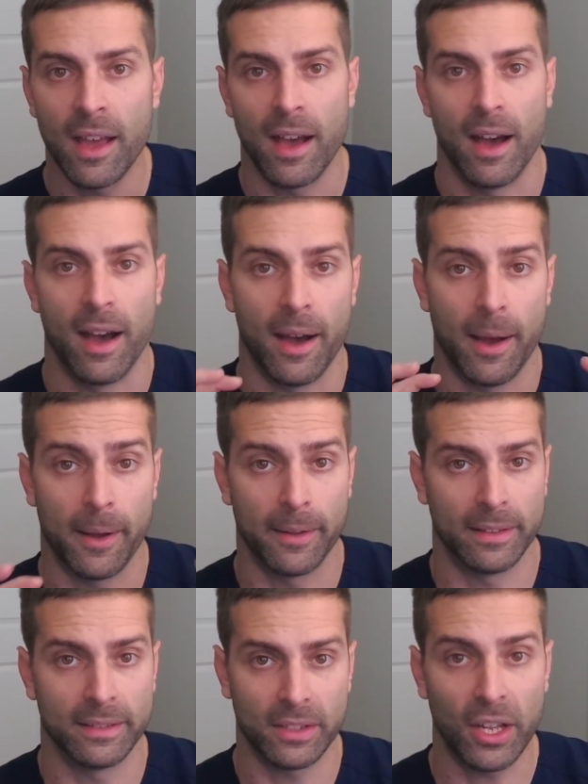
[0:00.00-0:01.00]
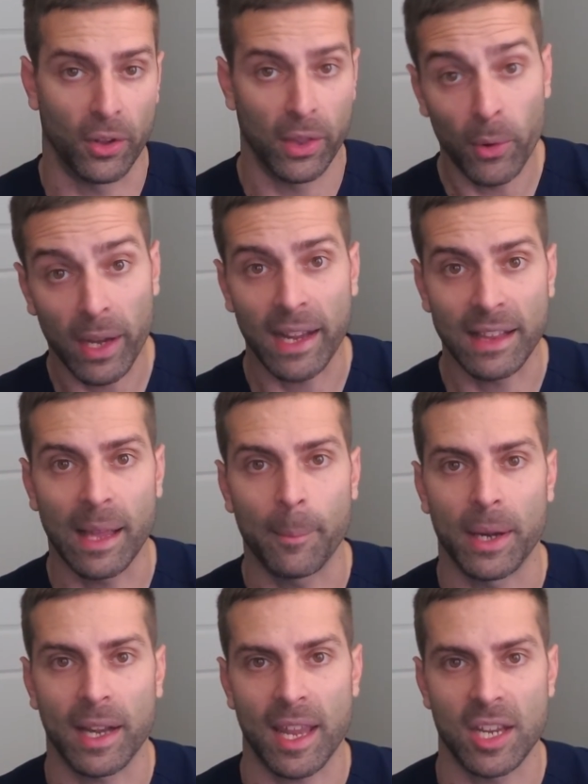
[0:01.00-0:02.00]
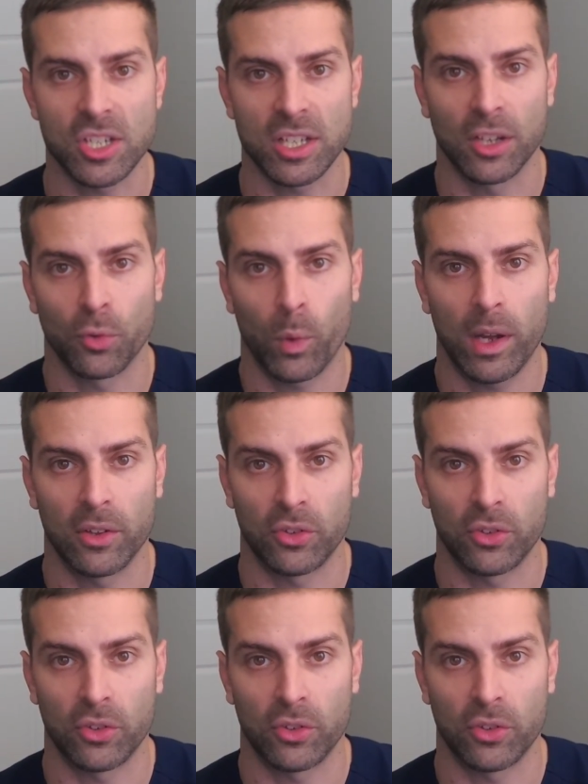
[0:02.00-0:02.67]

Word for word: Uh, you know, they were getting that medication as well.